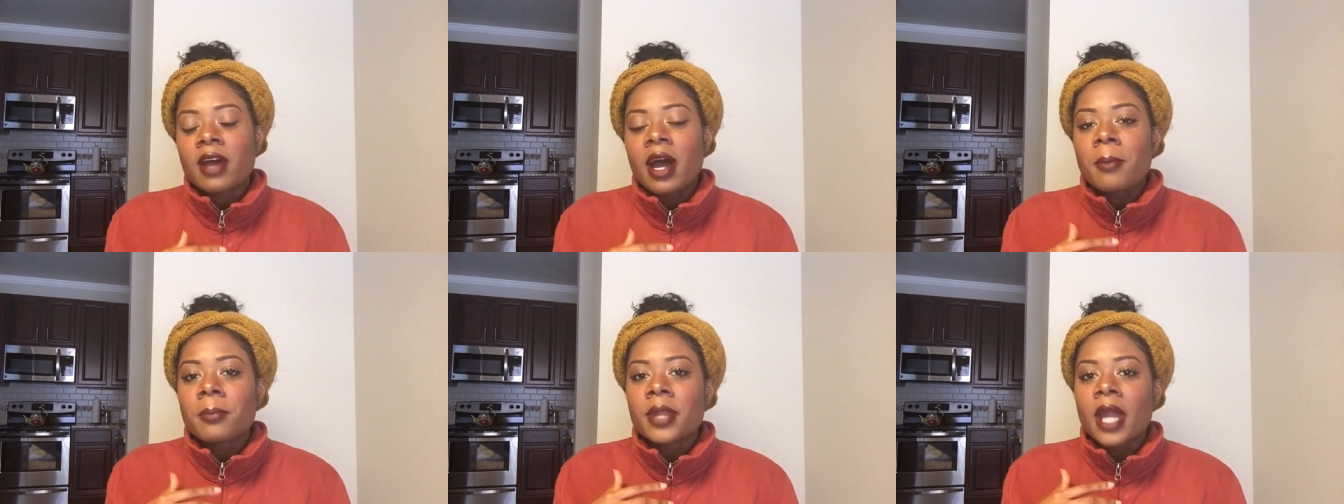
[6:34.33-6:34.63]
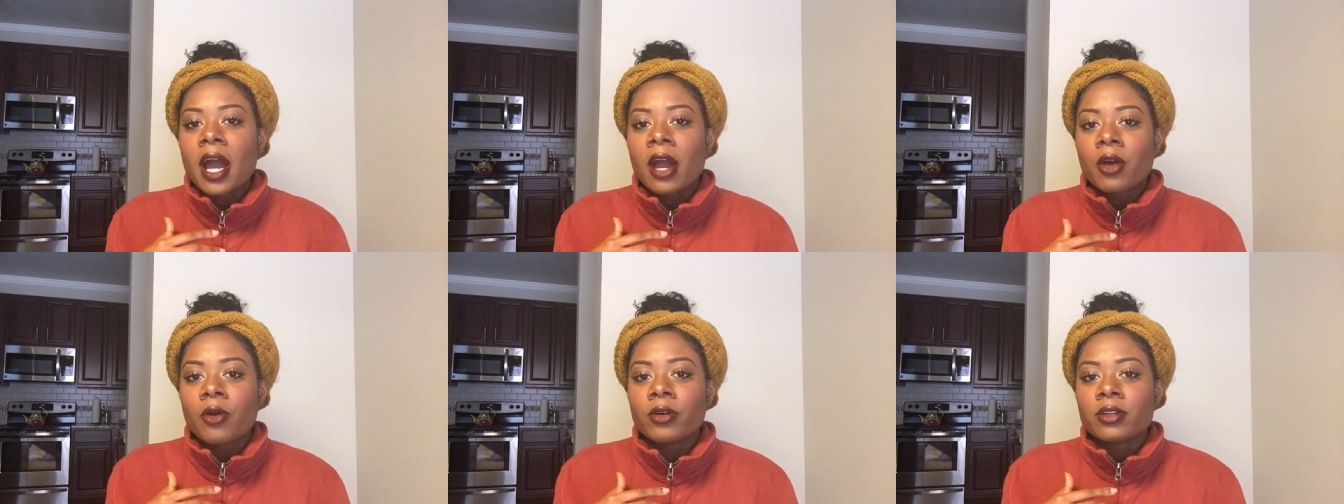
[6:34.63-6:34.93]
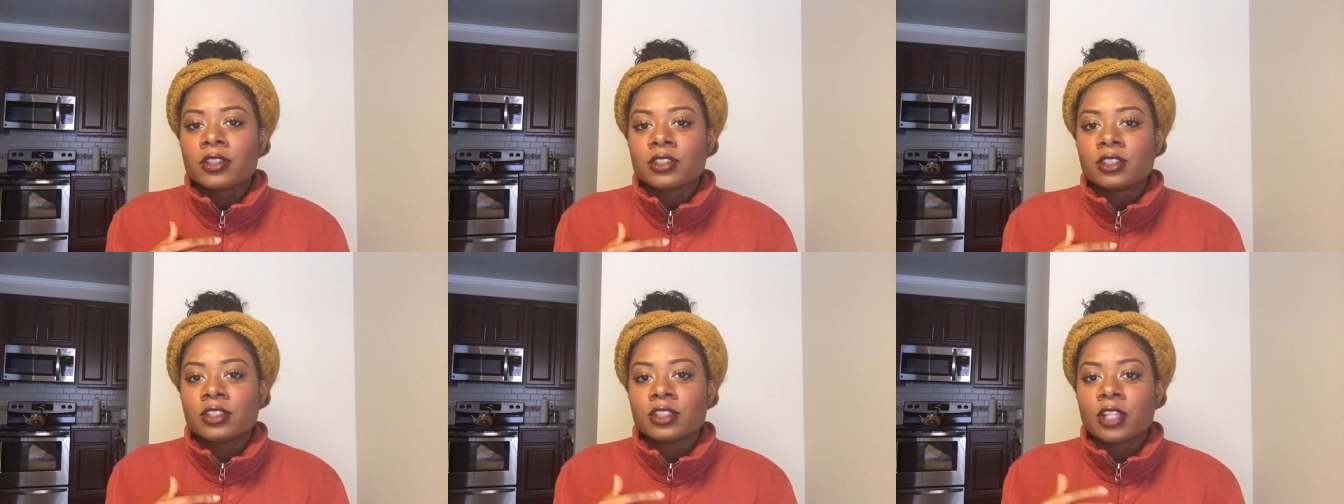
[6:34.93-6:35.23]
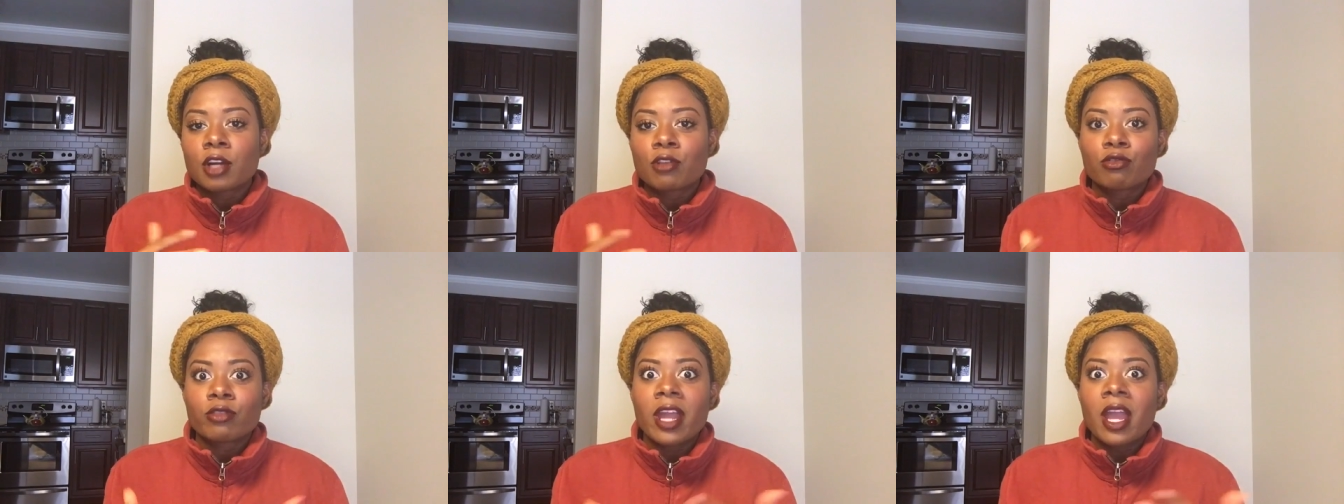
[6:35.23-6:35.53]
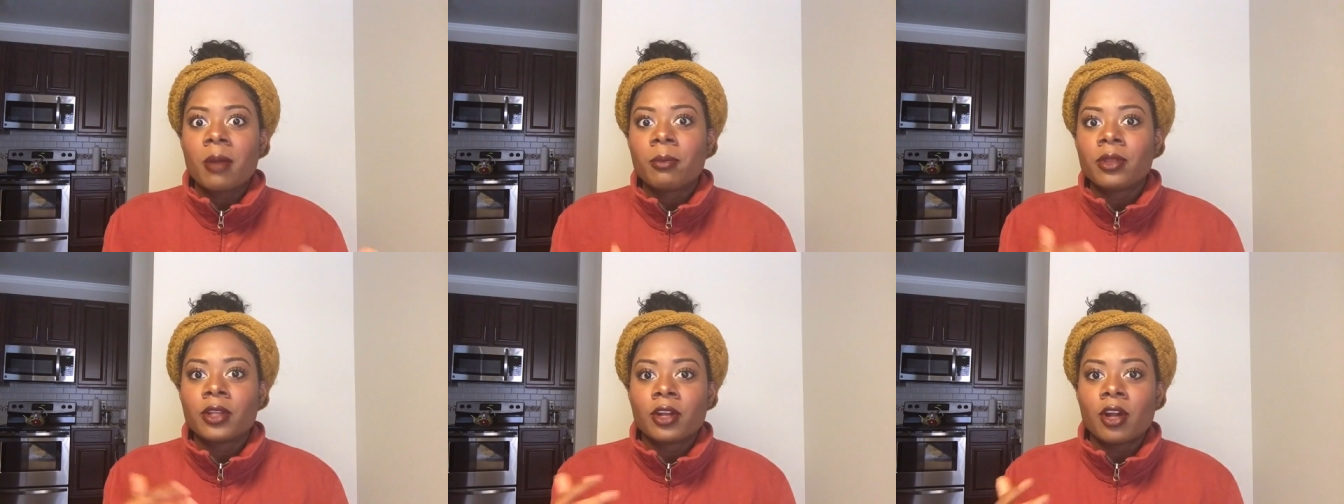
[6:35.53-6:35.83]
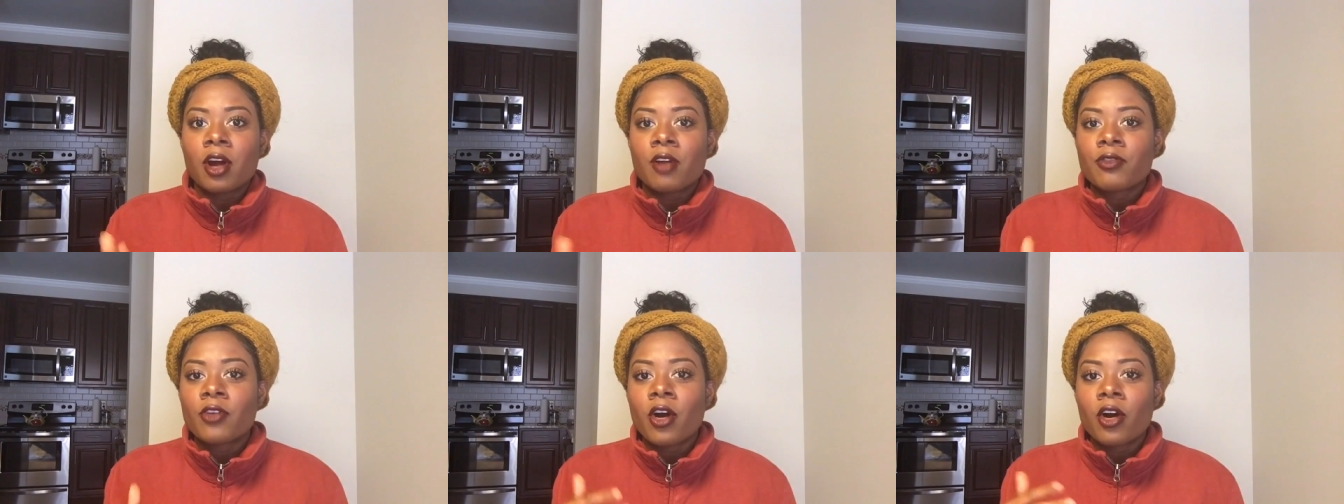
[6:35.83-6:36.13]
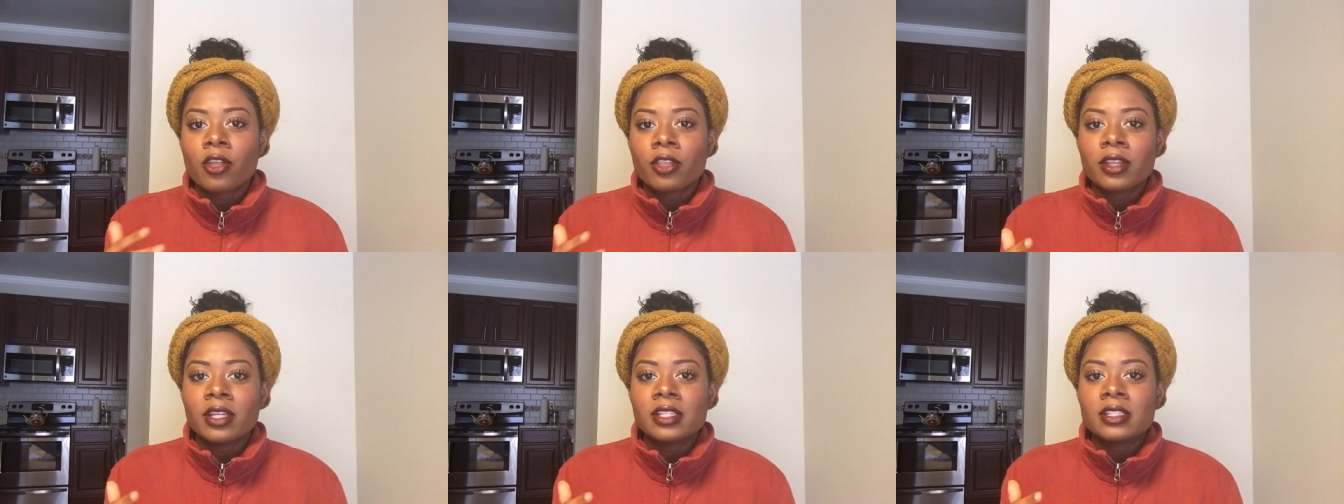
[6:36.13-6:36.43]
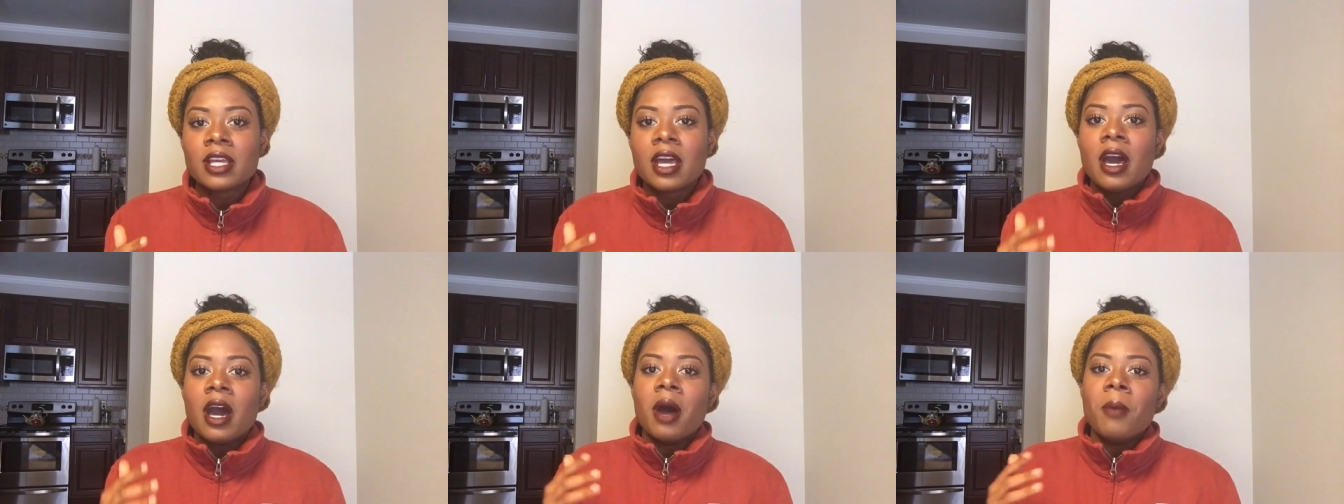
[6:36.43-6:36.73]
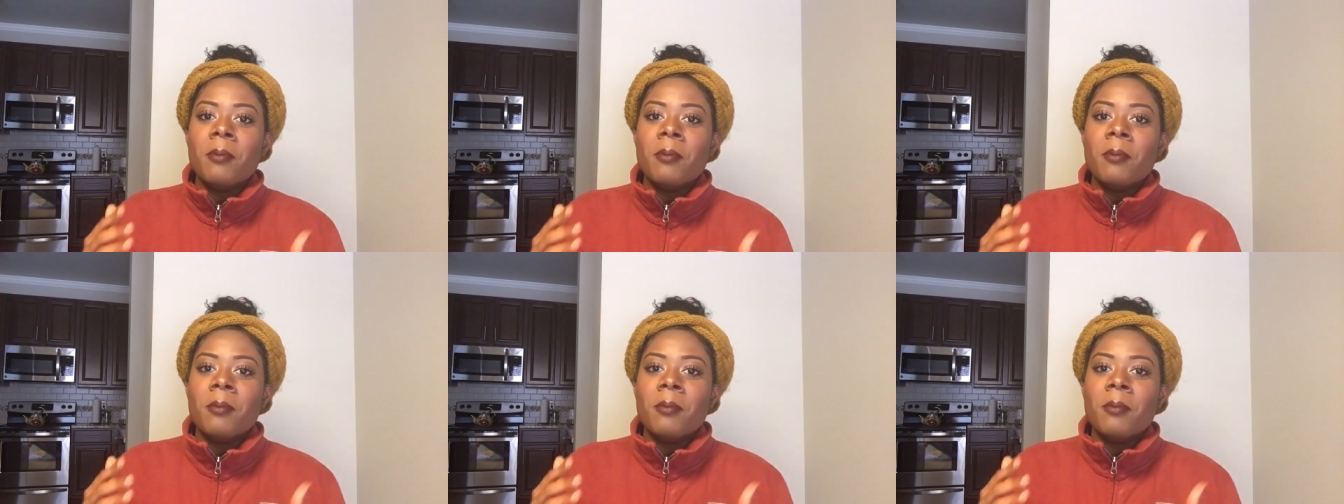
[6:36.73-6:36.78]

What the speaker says: I'm not going to just start rambling off all these